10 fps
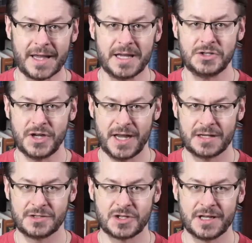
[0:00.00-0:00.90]
he
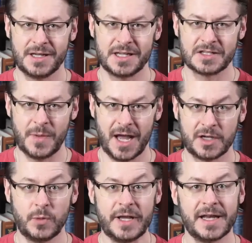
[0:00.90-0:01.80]
changed his
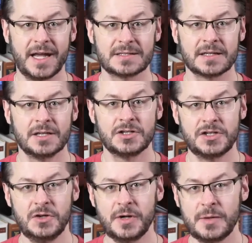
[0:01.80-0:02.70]
mind, we can ask
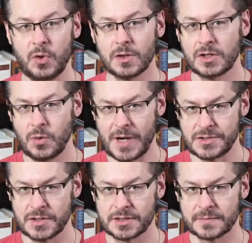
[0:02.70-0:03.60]
two important
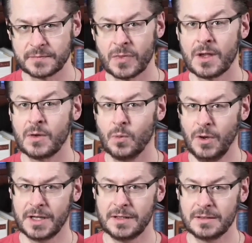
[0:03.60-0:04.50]
questions.
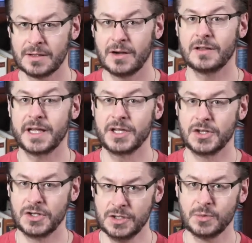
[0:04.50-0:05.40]
One, are they
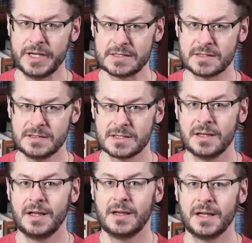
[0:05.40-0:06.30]
good reasons?
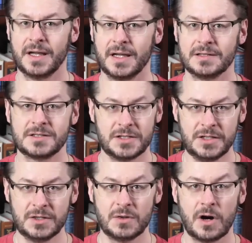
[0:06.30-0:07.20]
And
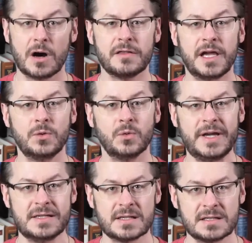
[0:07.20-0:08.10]
two, are they
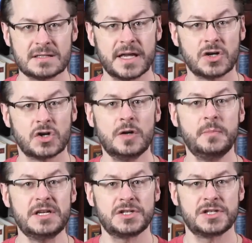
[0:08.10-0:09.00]
reasons that could
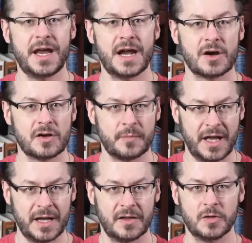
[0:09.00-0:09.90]
be shared
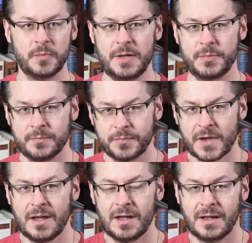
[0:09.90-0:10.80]
by other people?
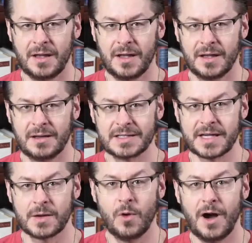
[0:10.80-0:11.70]
And
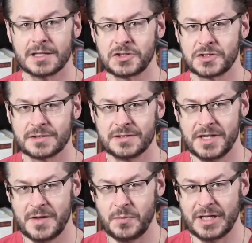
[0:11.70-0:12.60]
as I watched
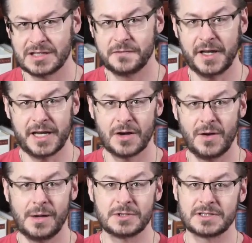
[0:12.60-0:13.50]
JP's video,
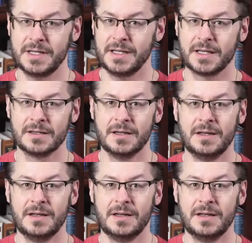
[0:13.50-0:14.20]
I was thinking,